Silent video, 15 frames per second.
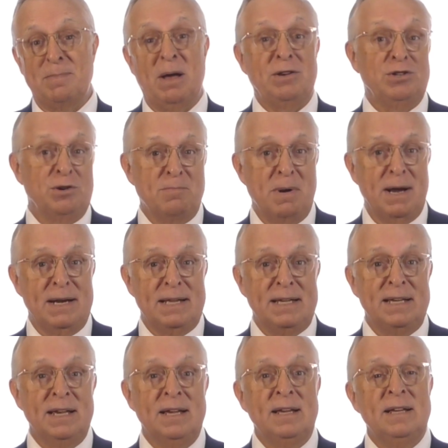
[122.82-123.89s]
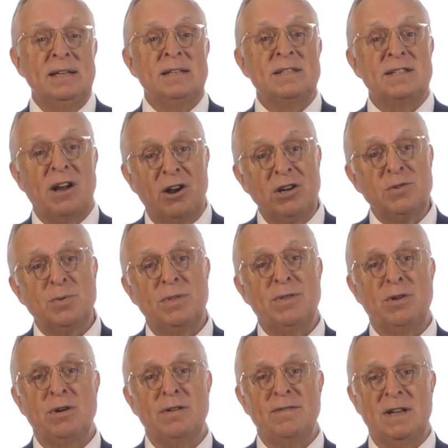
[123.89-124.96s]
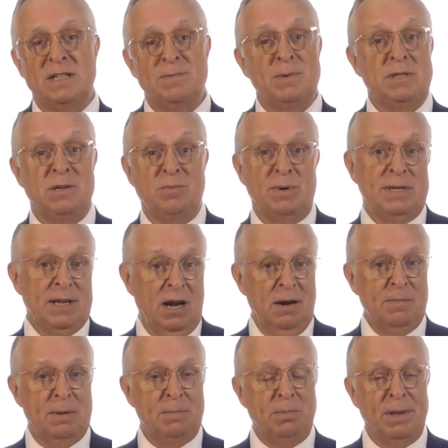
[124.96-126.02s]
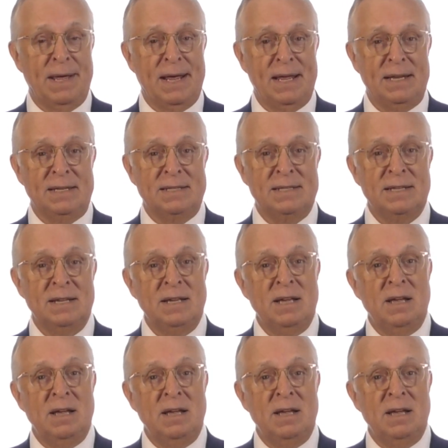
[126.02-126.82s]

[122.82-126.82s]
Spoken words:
about your money starts with your investments and retirement plans,